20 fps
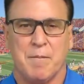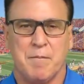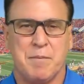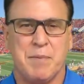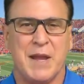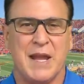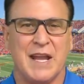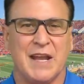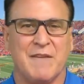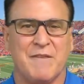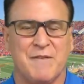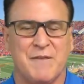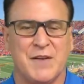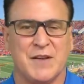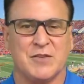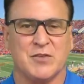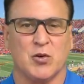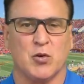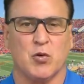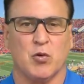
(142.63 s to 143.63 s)
big,
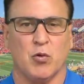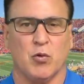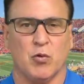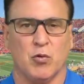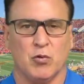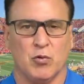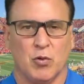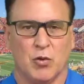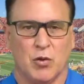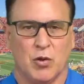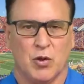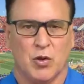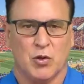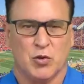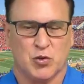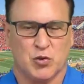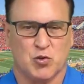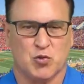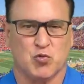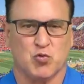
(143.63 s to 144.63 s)
physical,
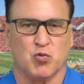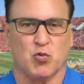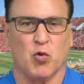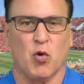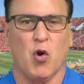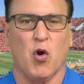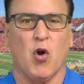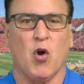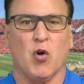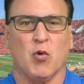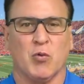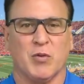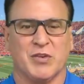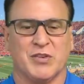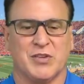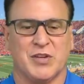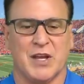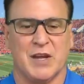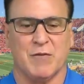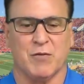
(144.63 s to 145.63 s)
strong
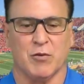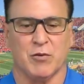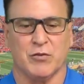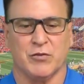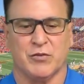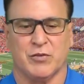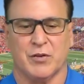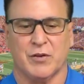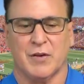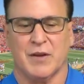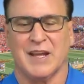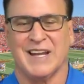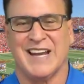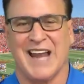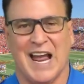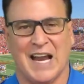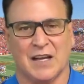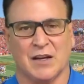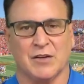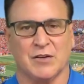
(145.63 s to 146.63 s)
receivers, and
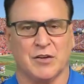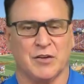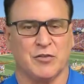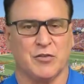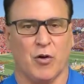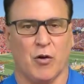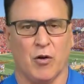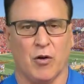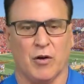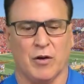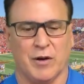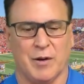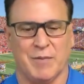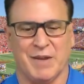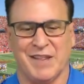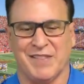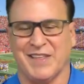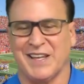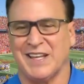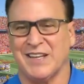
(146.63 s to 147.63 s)
Alan Lazard,
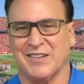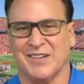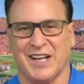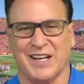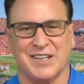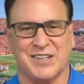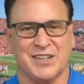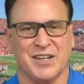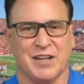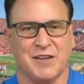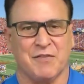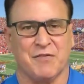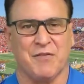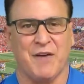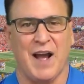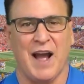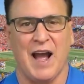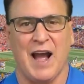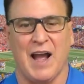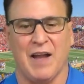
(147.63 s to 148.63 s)
I think he's like
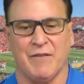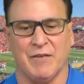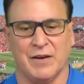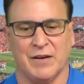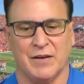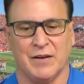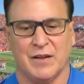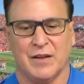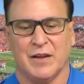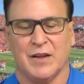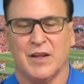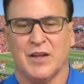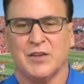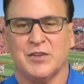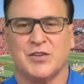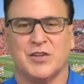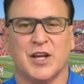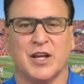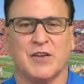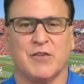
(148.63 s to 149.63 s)
6'5 and
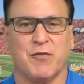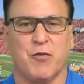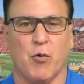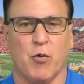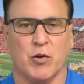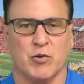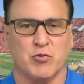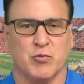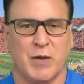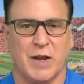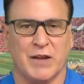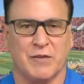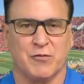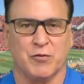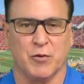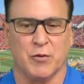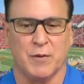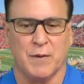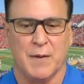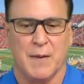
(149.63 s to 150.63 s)
6'4
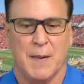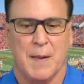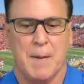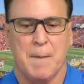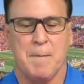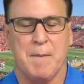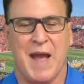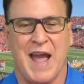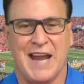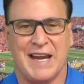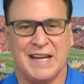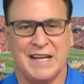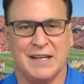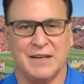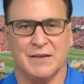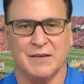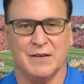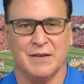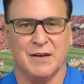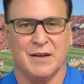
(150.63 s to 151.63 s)
transfer, Matt
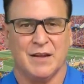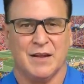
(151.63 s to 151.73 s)
Eaton,